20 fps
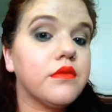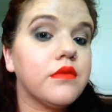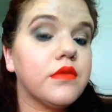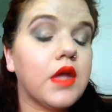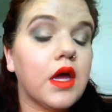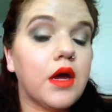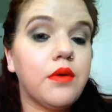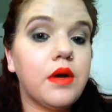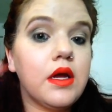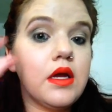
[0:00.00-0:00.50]

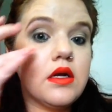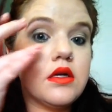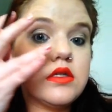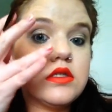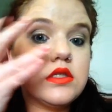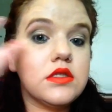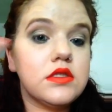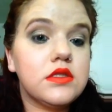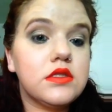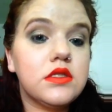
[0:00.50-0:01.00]
That way it'll
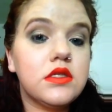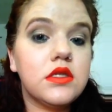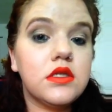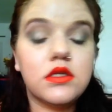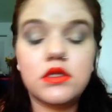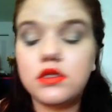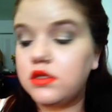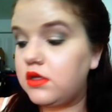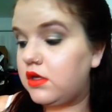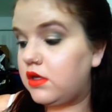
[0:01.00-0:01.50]
just
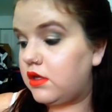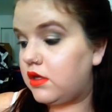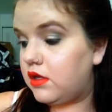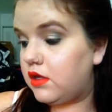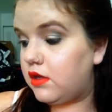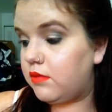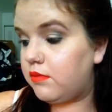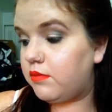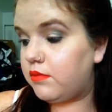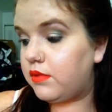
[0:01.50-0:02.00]

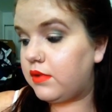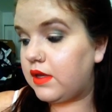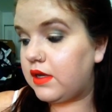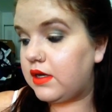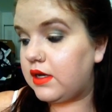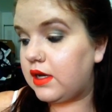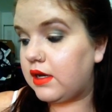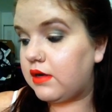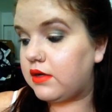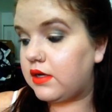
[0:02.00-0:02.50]

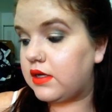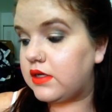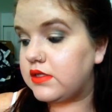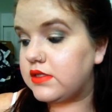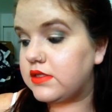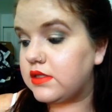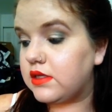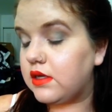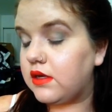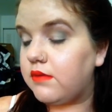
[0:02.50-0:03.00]
blend out
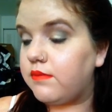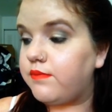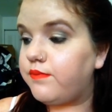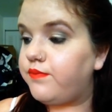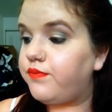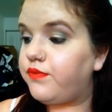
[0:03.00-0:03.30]
nicely.